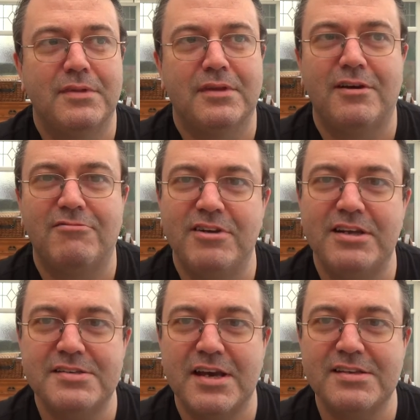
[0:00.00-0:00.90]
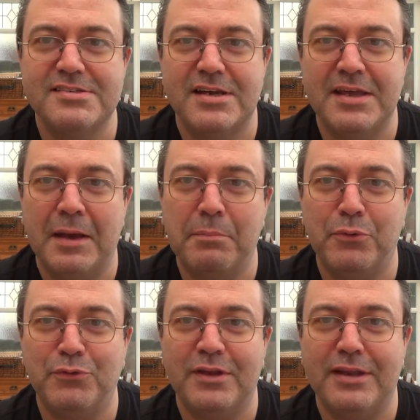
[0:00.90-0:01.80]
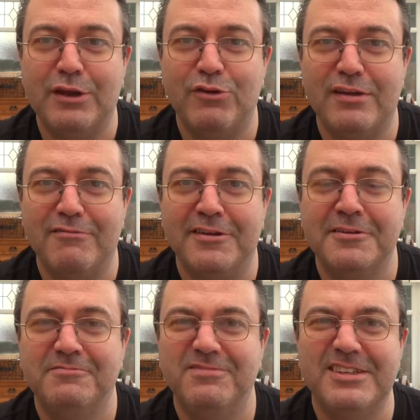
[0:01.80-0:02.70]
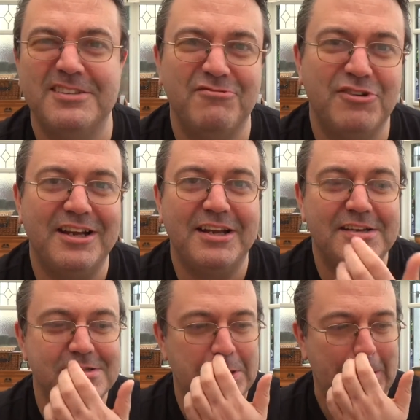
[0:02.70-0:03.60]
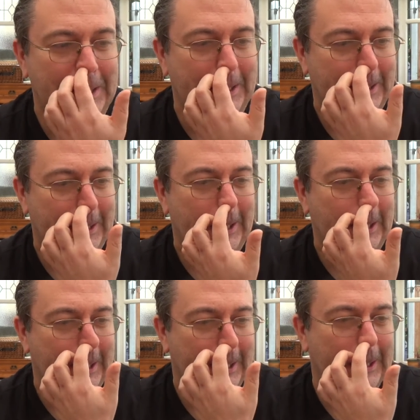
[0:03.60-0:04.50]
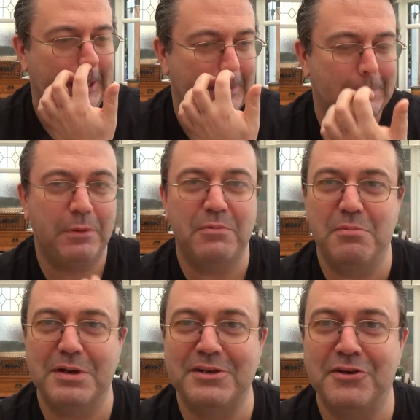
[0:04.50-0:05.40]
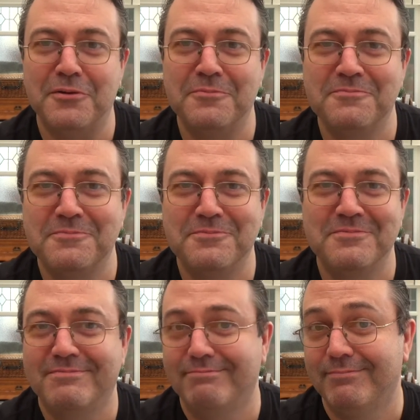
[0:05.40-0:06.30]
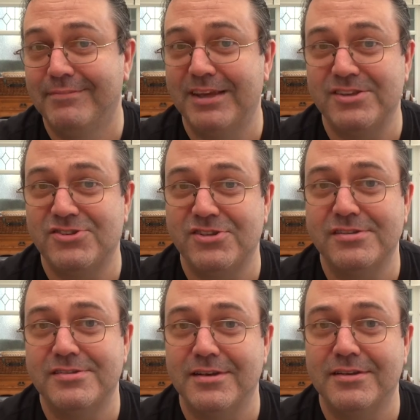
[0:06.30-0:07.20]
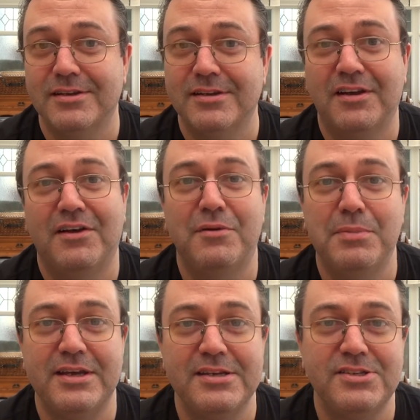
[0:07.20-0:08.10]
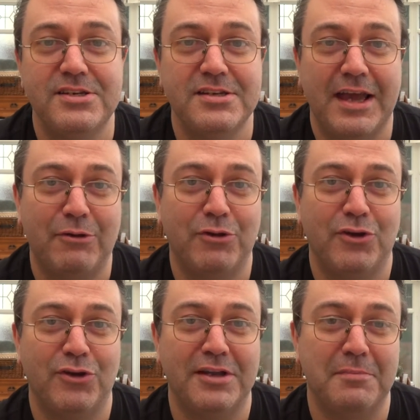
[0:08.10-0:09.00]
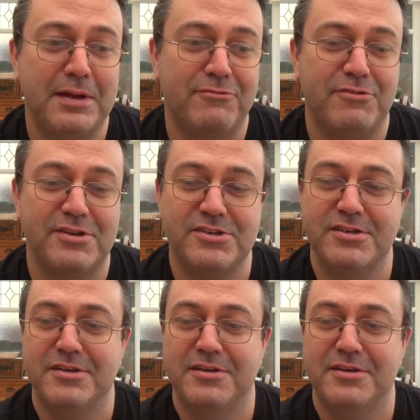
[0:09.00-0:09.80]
can't really taste any apples in there either. Is it really a cider? Probably not. It's just a carbonated alcoholic beverage